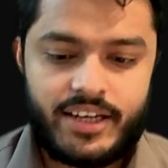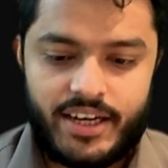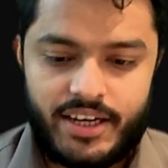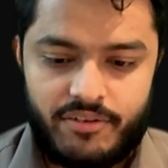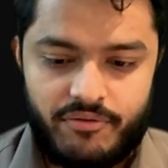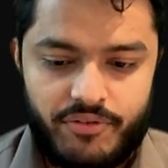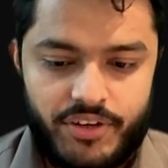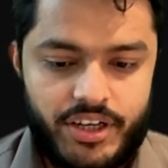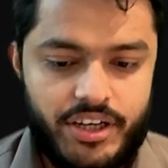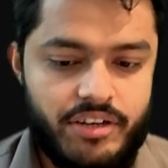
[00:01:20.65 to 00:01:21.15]

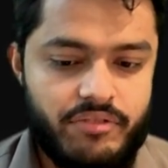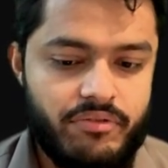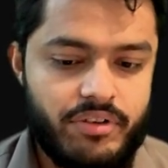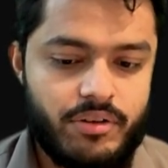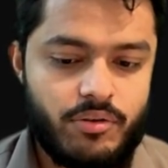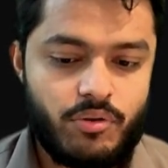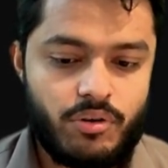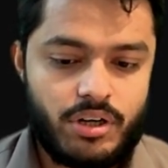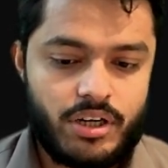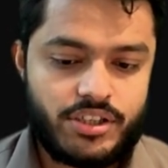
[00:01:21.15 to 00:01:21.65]
and where it will
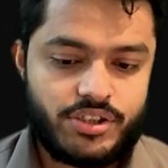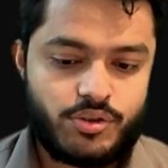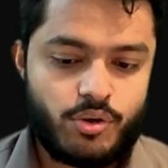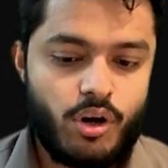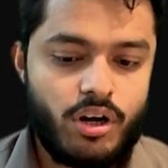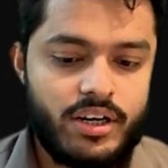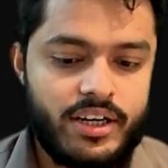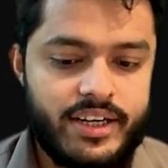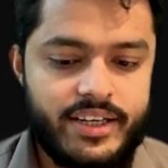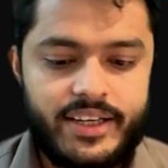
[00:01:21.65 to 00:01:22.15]
go and
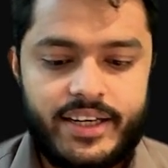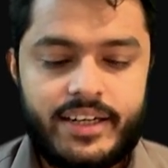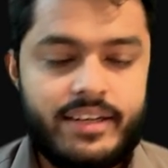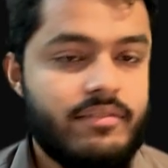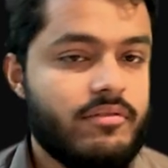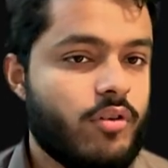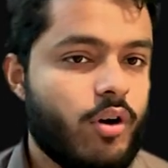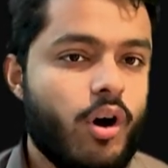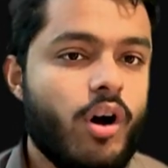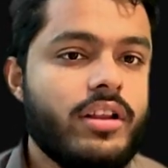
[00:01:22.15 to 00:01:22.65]
install it, and
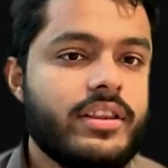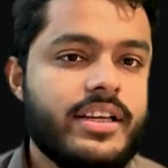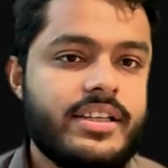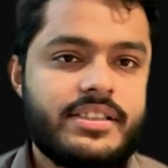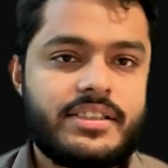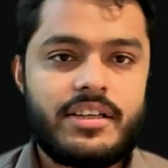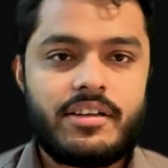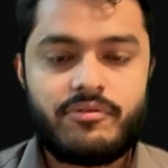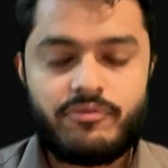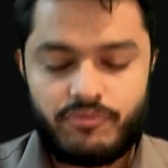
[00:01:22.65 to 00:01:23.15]
all the
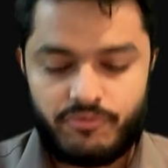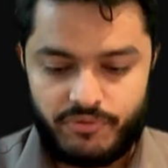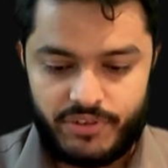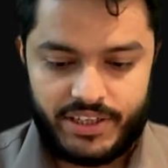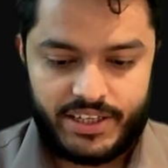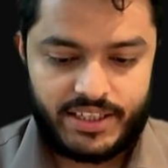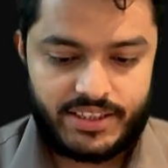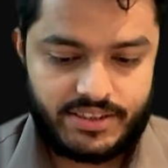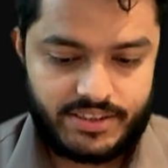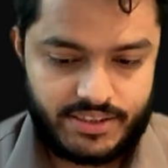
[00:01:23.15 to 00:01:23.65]
stuff we
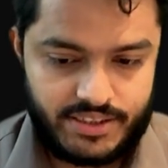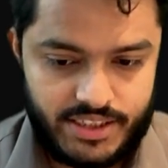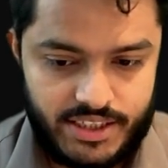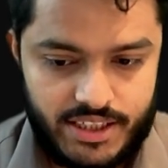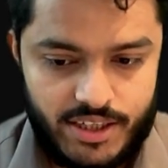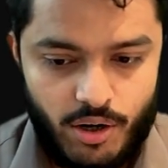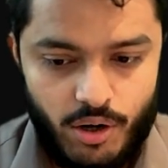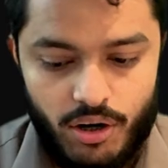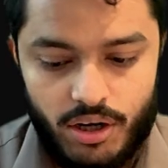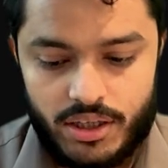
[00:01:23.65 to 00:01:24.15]
can see
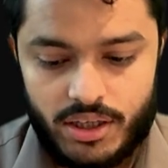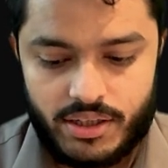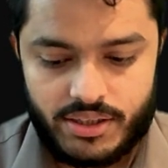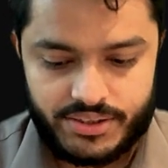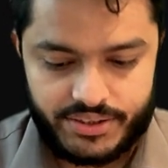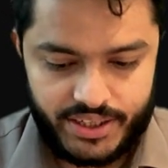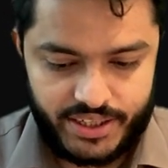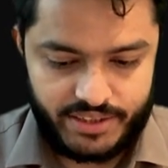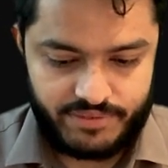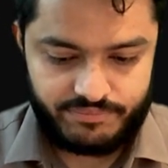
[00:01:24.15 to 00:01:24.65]
on our
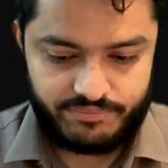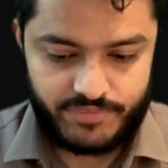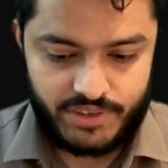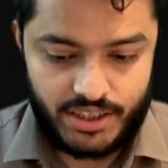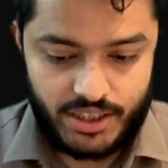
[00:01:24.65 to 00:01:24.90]
screen.